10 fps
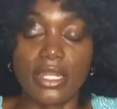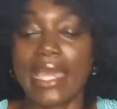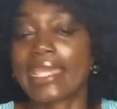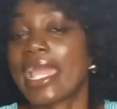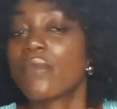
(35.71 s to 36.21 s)
Now,
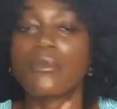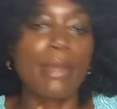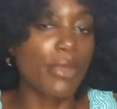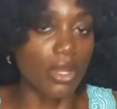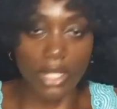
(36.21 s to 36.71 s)
I can't
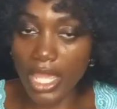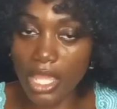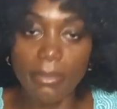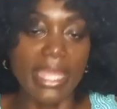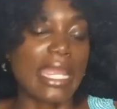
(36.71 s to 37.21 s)
remember her
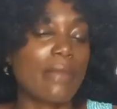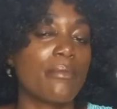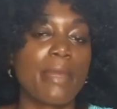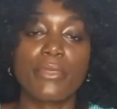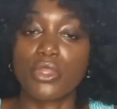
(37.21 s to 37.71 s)
name, I can't
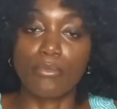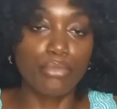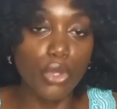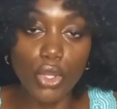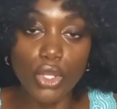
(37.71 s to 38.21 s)
remember the
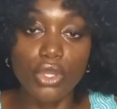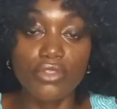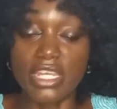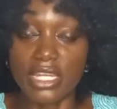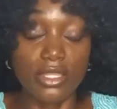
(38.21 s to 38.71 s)
book,
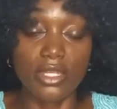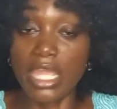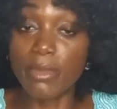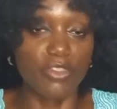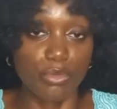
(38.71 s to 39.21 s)
the, the
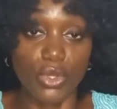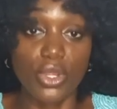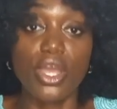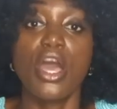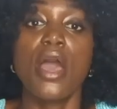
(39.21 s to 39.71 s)
name of the
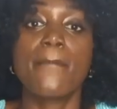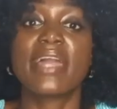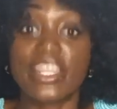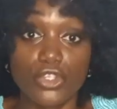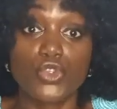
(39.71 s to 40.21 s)
book, but
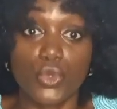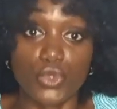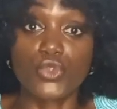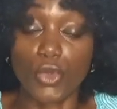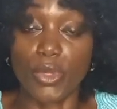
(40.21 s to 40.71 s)
I just know the
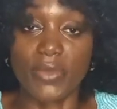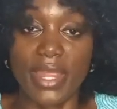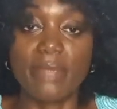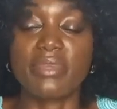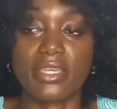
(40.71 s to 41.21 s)
story,
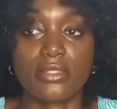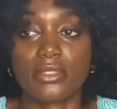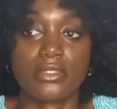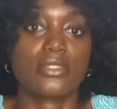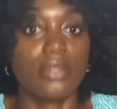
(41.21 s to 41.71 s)
right? Because
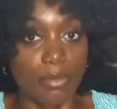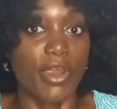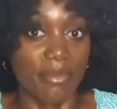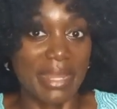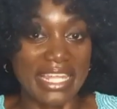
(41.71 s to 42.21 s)
it's a
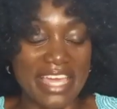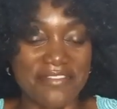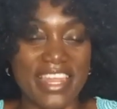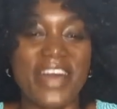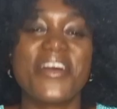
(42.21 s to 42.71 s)
part of my life
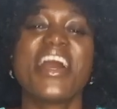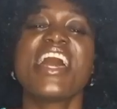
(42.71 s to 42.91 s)
now.